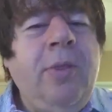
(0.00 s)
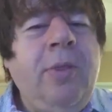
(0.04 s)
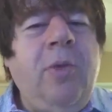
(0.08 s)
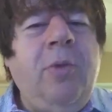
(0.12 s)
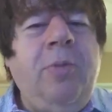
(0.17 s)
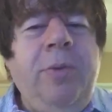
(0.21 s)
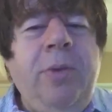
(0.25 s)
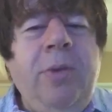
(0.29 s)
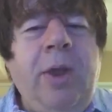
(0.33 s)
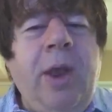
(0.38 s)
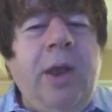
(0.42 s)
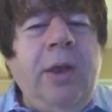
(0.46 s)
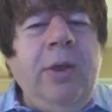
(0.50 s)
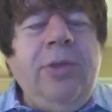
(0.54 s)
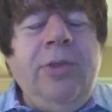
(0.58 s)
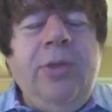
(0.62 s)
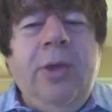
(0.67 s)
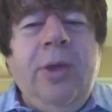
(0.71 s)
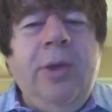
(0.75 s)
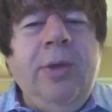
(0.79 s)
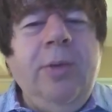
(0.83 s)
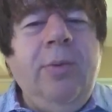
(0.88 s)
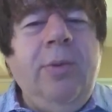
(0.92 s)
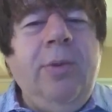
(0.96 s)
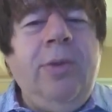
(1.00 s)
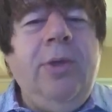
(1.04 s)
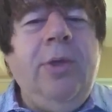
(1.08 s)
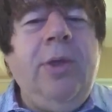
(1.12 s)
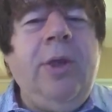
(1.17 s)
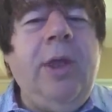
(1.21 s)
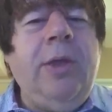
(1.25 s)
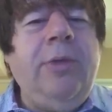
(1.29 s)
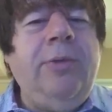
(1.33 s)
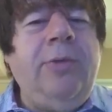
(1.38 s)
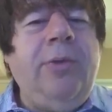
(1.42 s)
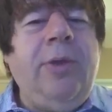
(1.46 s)
dispute anything with the
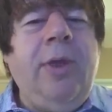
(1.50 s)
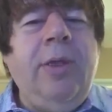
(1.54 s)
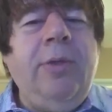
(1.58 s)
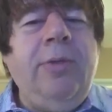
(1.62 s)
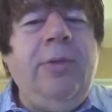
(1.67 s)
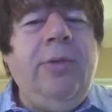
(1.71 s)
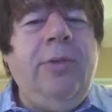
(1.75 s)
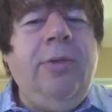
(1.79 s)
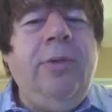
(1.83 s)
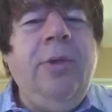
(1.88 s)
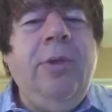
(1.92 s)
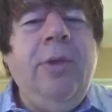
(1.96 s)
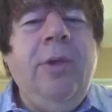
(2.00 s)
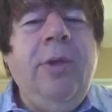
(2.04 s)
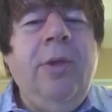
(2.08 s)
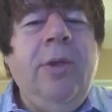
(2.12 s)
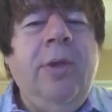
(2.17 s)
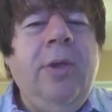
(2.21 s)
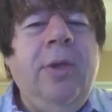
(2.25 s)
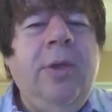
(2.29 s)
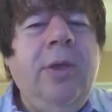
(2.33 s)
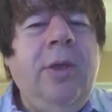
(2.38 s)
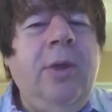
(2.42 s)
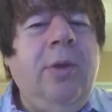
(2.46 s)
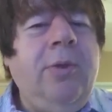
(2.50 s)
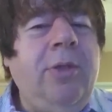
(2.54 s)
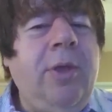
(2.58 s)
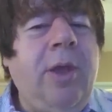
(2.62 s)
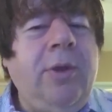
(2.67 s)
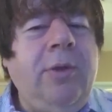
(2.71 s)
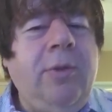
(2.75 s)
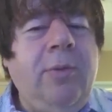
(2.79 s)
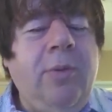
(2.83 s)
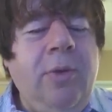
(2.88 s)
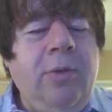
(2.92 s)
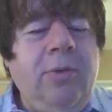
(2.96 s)
United States, you know, at the
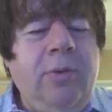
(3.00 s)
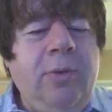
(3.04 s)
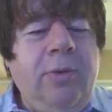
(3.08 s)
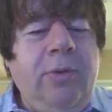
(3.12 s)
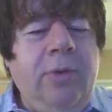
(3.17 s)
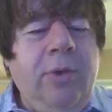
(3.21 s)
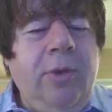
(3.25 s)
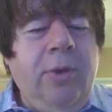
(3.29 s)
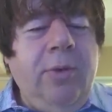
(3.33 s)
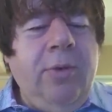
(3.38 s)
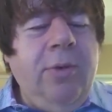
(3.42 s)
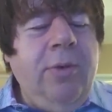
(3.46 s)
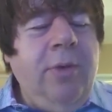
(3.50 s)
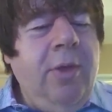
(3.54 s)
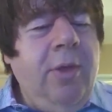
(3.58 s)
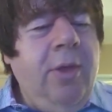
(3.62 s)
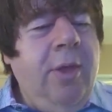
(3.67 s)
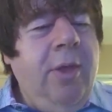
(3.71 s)
end of World War II.